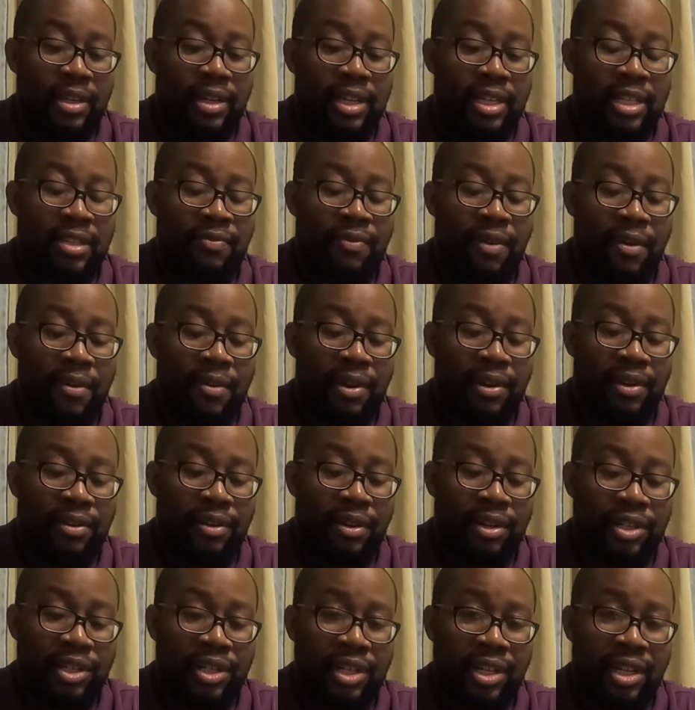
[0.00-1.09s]
It's very
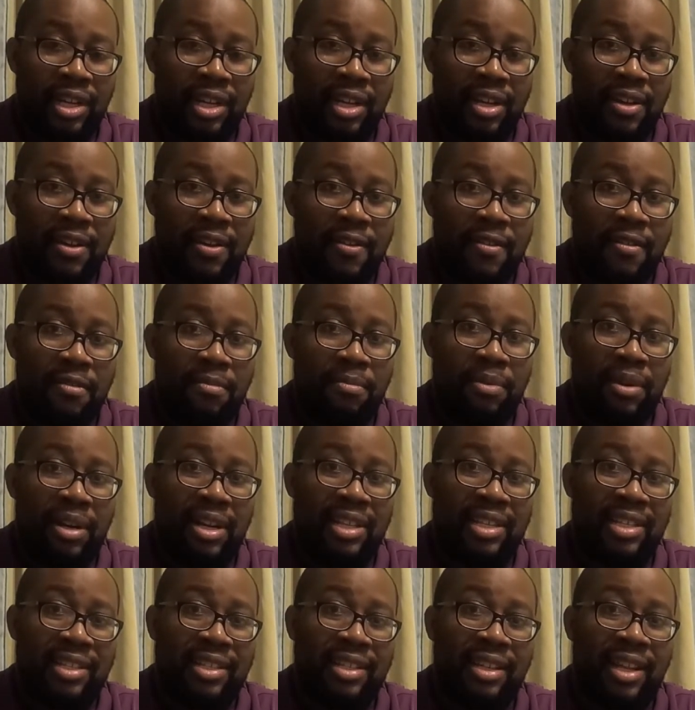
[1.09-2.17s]
crunchy, but
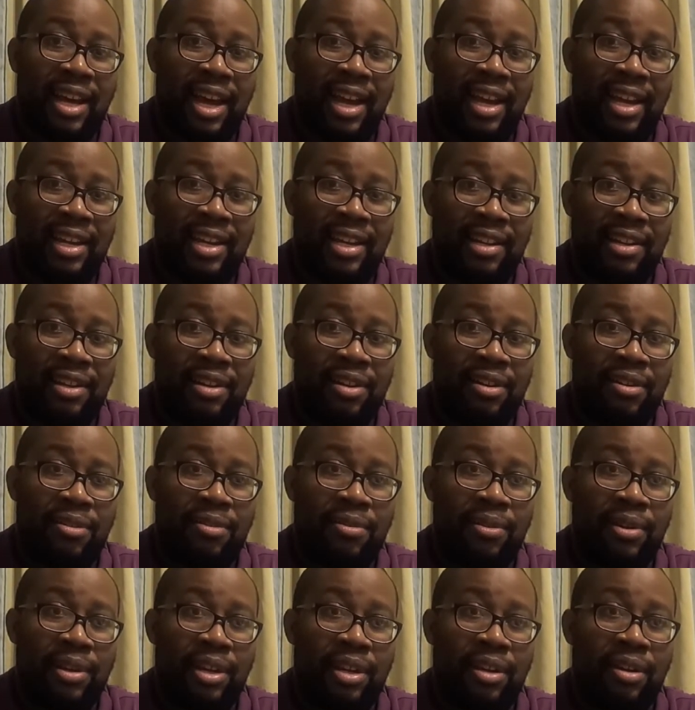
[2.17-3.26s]
it's light, you
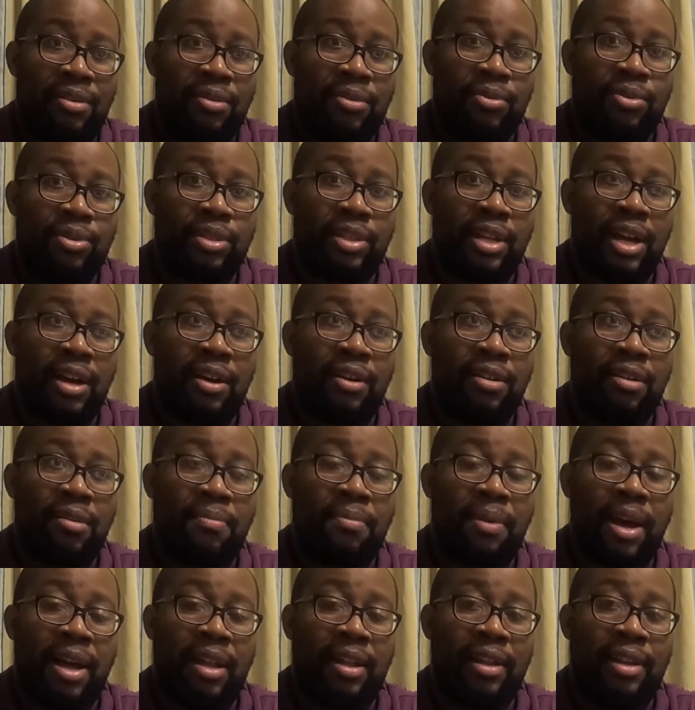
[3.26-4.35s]
know, it goes down your
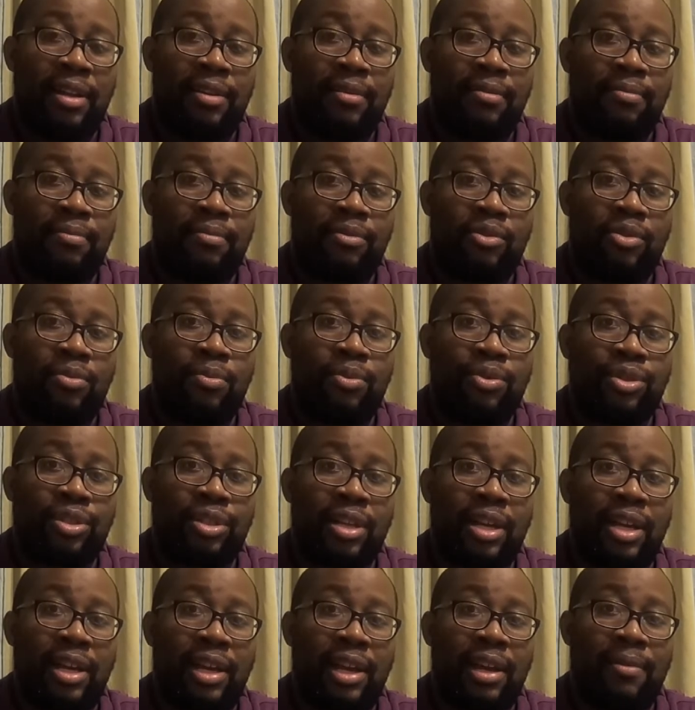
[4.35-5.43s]
palate almost
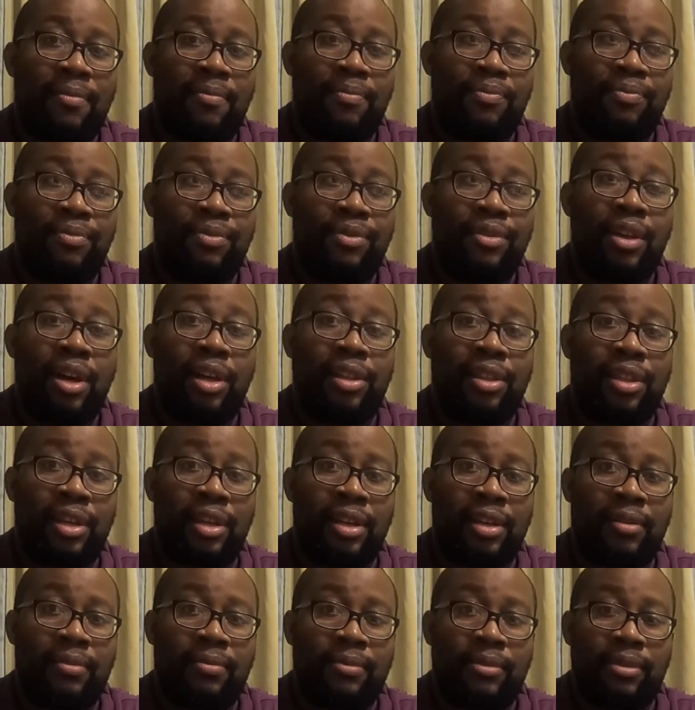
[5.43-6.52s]
like
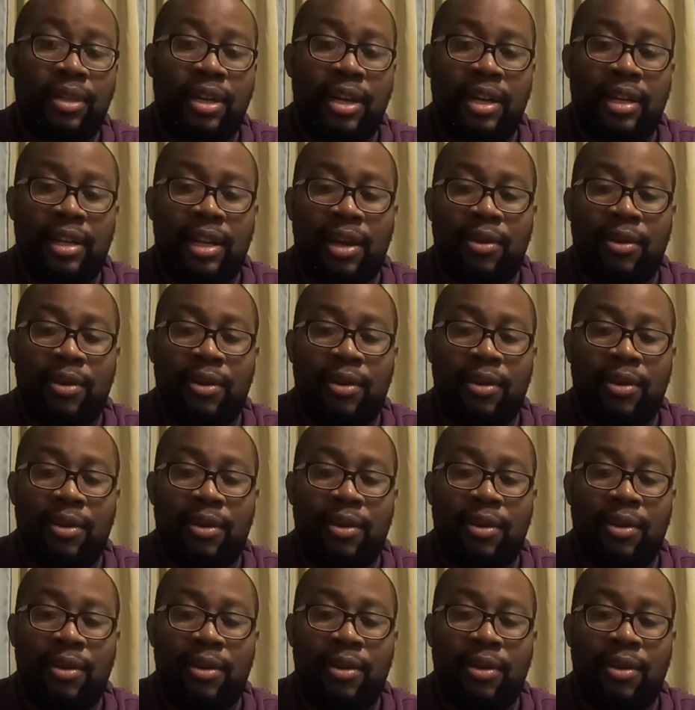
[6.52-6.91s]
nothing, right?